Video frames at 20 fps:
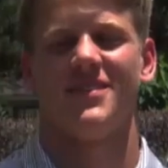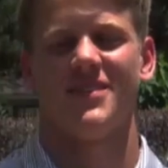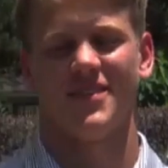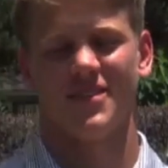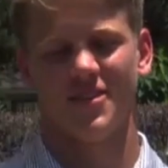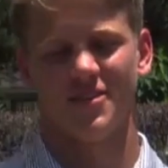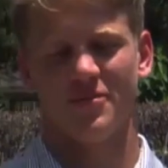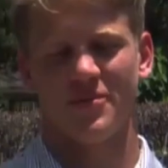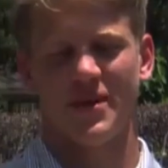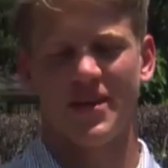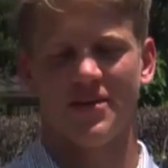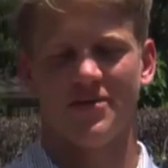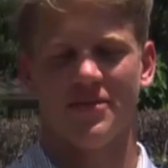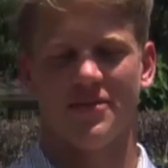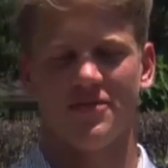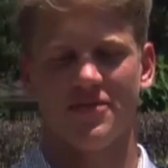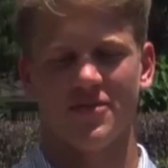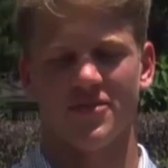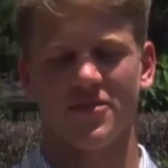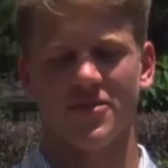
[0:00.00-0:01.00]
Lil Baby
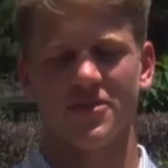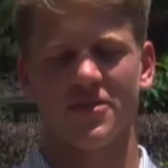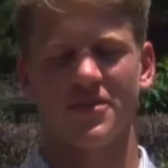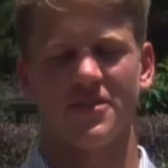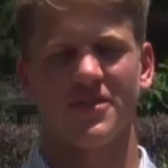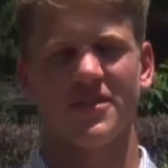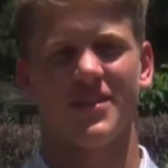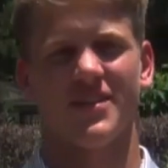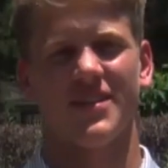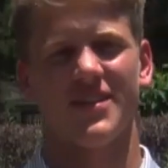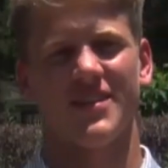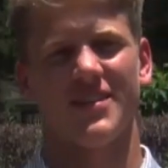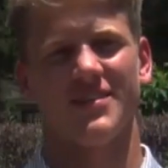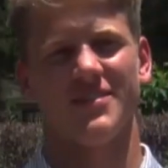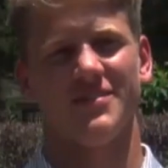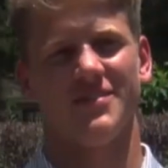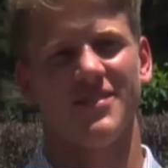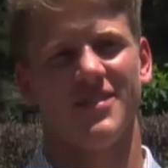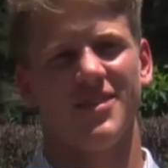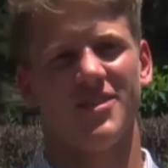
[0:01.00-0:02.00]
for sure.
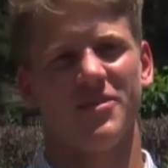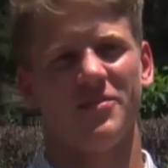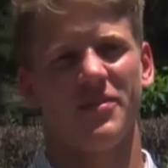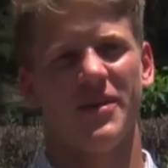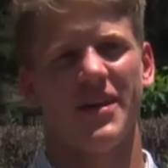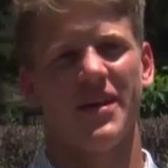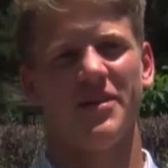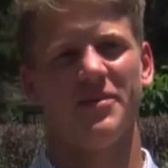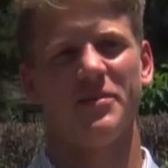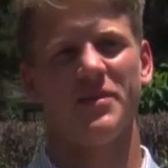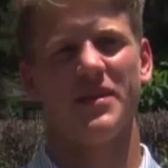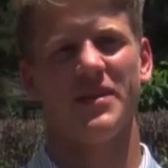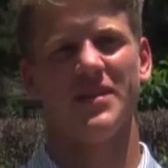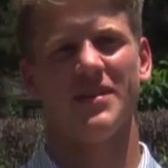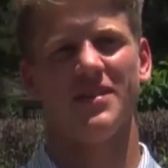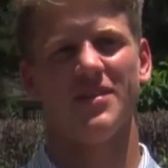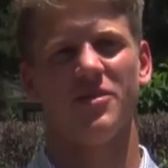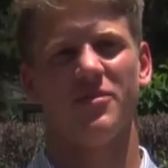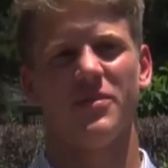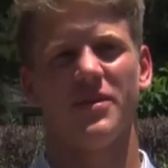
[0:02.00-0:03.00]
Lil Baby,
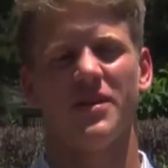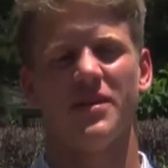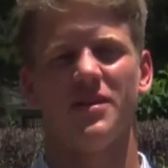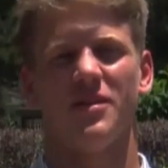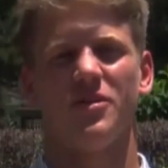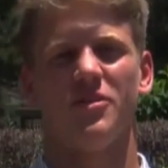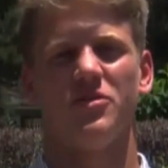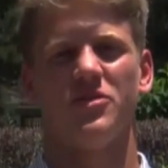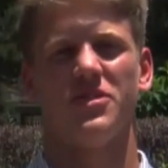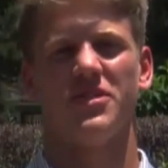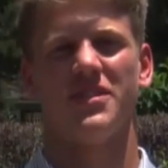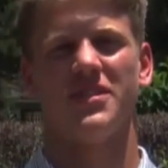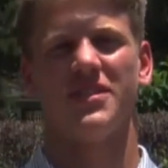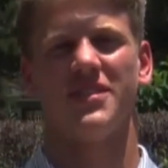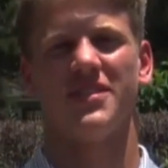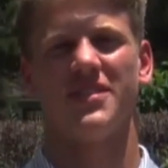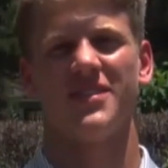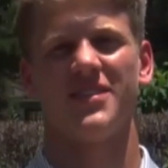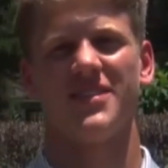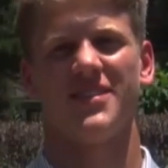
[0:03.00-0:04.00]
a little bit of
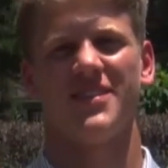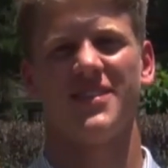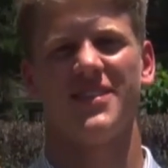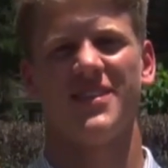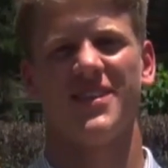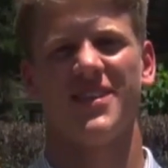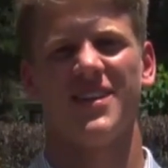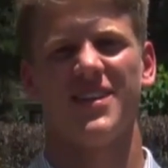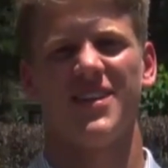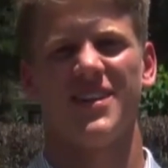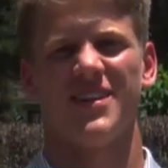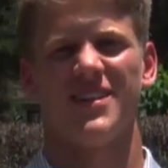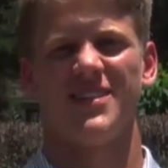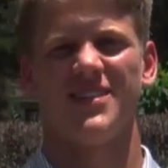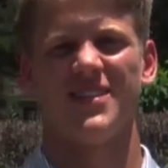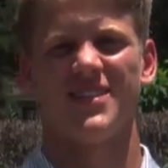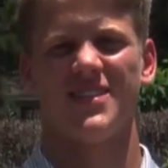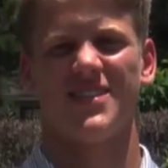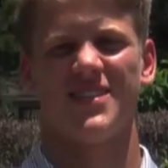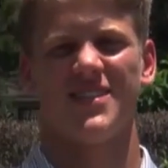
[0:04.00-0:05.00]
Lucci.
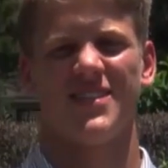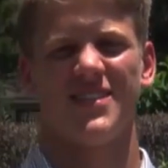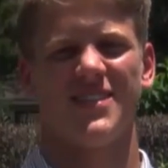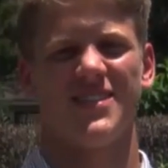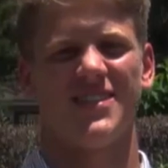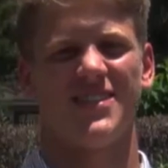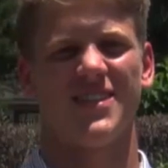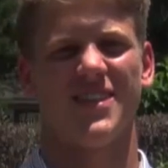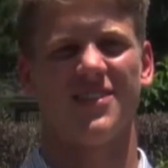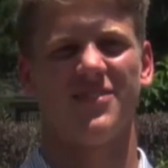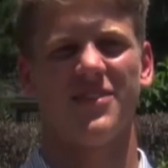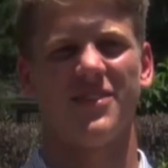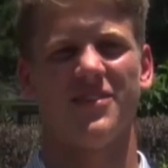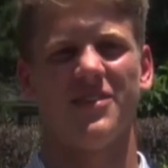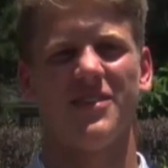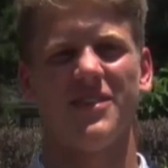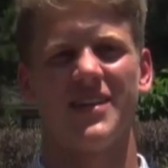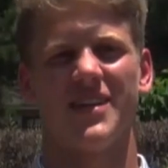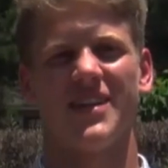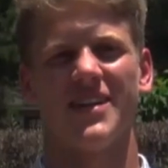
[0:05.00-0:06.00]
Just stuff that
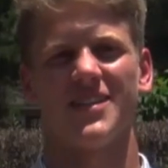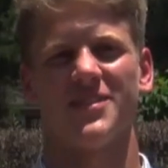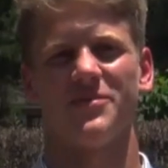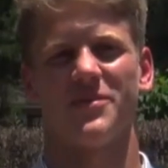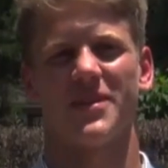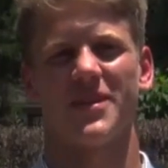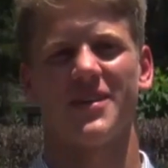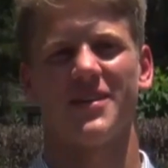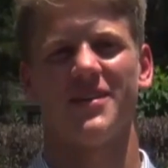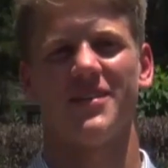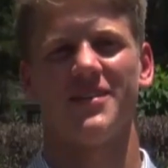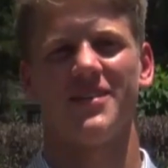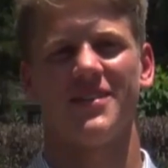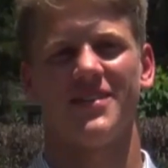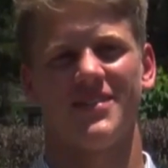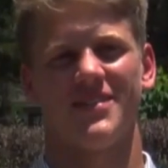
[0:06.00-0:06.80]
really gets me going.